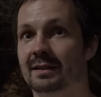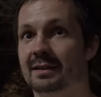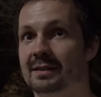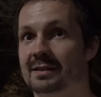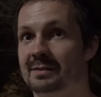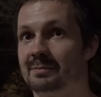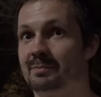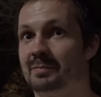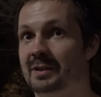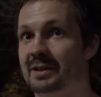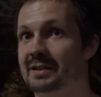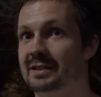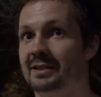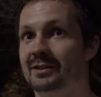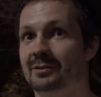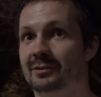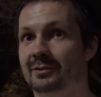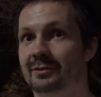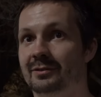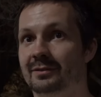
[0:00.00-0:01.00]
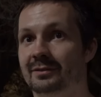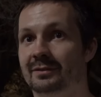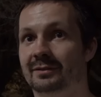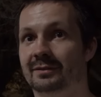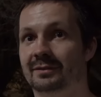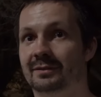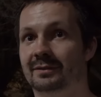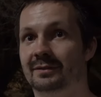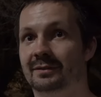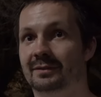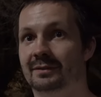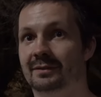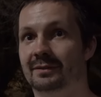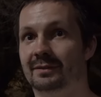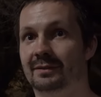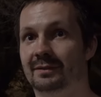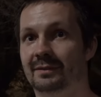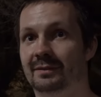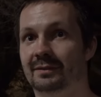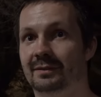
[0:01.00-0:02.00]
if Neil wouldn't cool. have wrecked
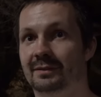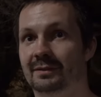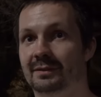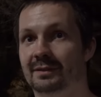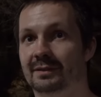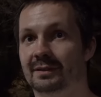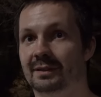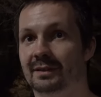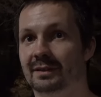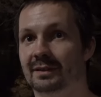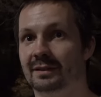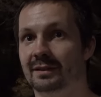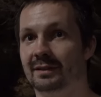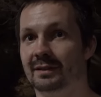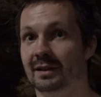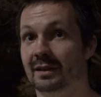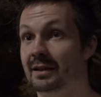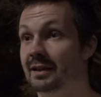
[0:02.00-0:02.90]
his, then... Yeah,